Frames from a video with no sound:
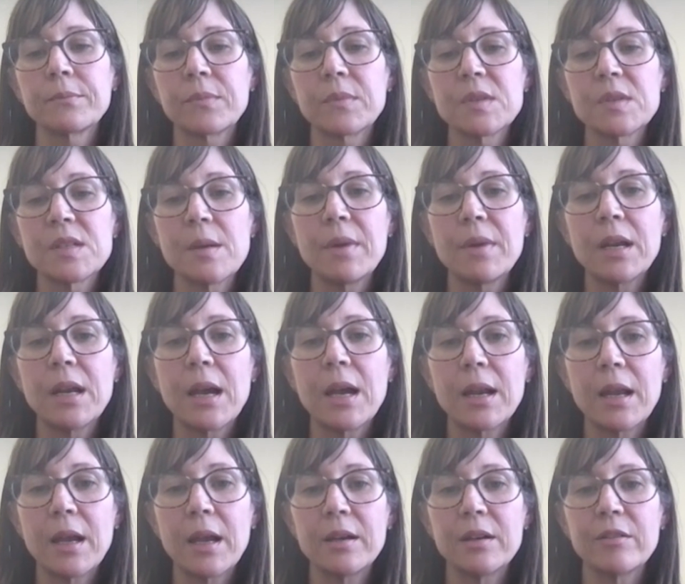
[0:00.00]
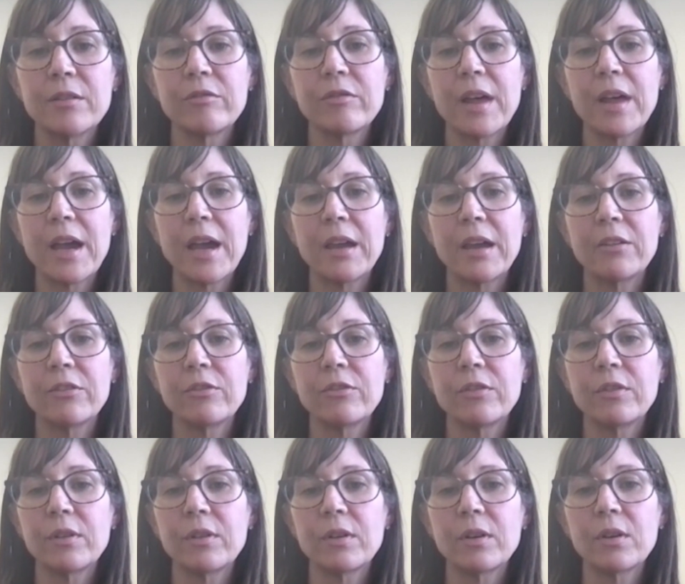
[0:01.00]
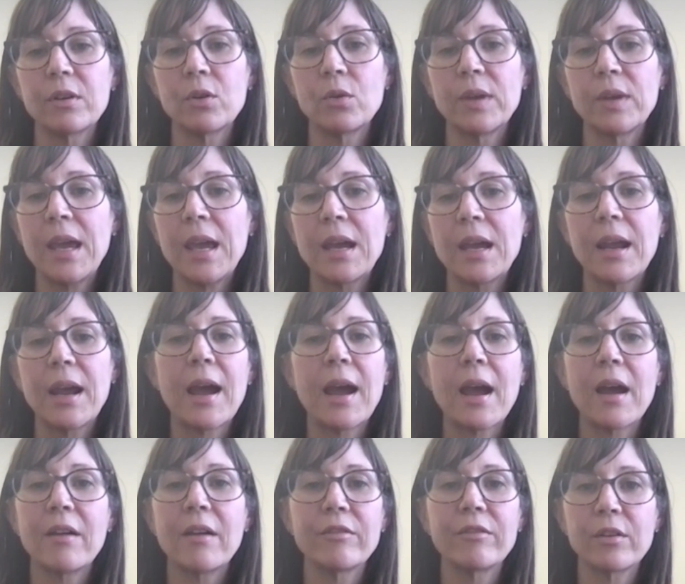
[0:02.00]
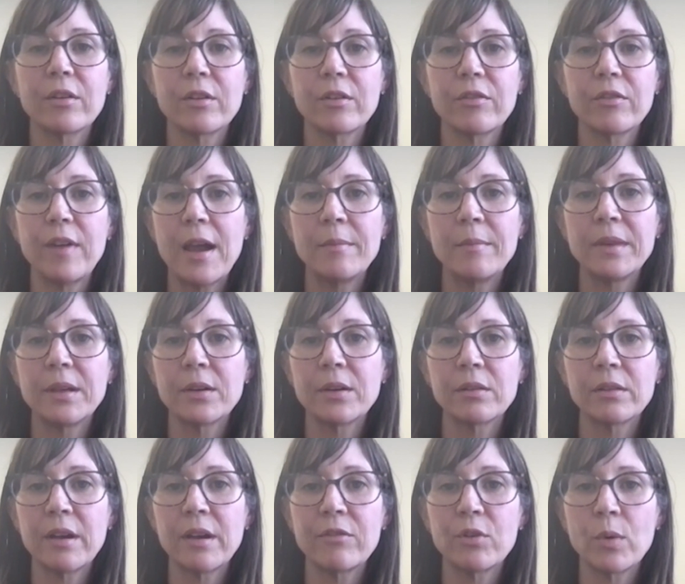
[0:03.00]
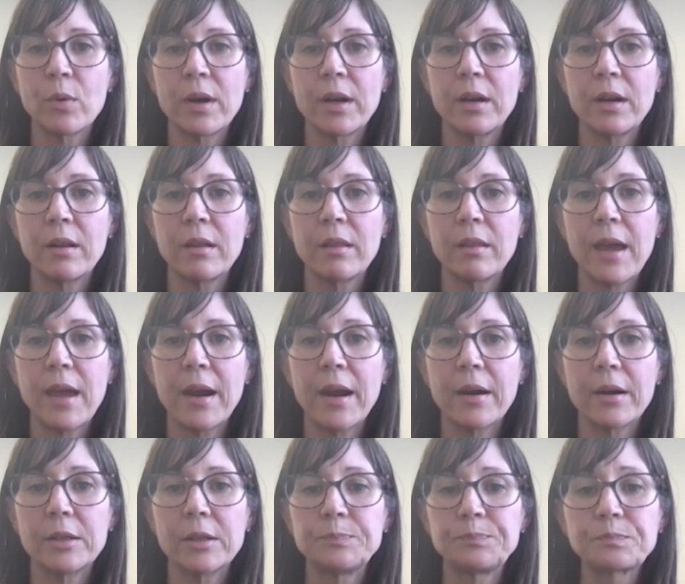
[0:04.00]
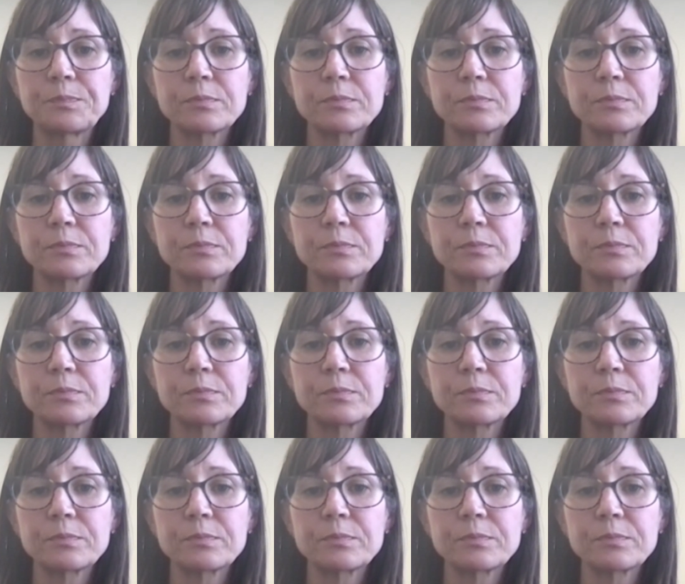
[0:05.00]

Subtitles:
somebody at end of life who can't have their family or loved one there,